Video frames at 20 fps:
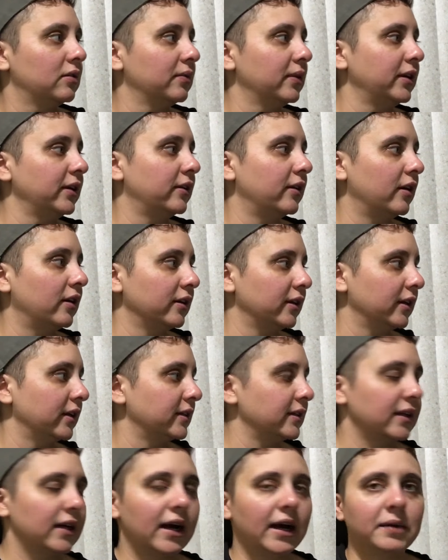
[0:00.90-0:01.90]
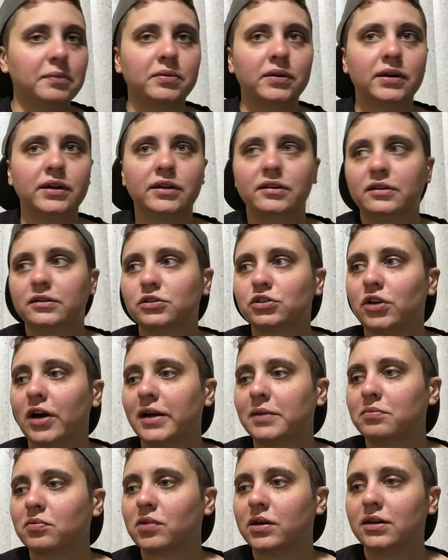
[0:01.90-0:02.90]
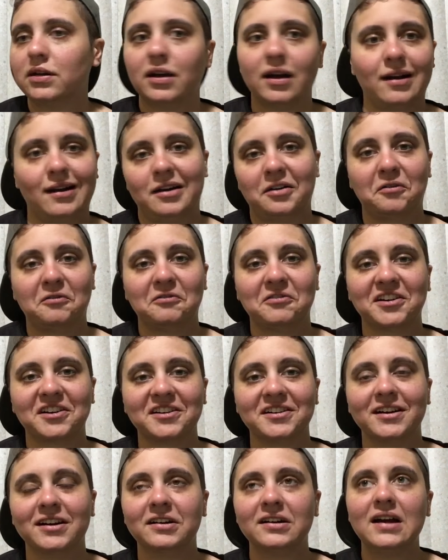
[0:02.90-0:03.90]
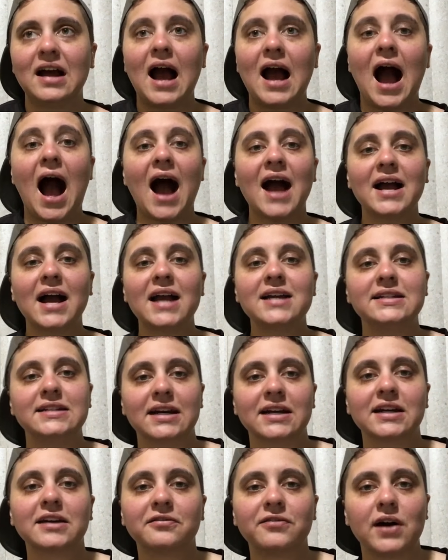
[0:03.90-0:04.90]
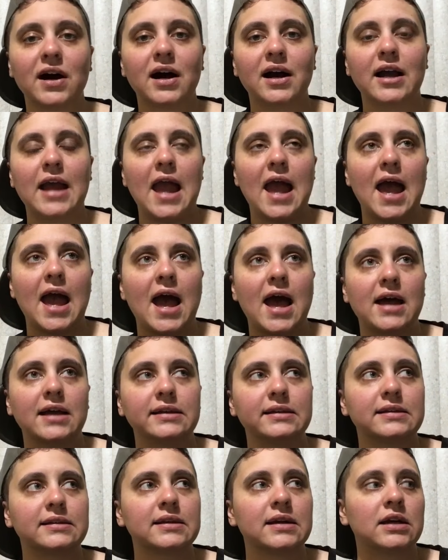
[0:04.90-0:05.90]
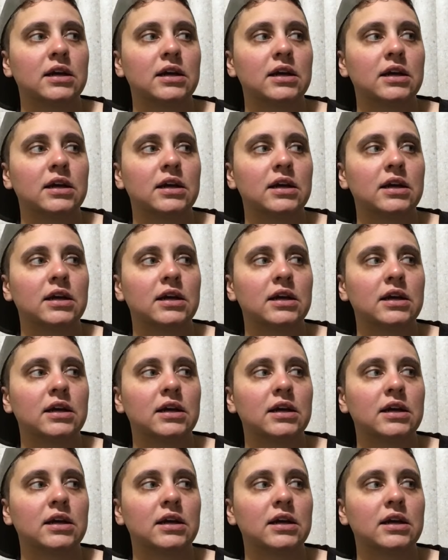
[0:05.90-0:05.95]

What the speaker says: what do you call this? Hybrid? Tribrid? I don't fucking know. I identify as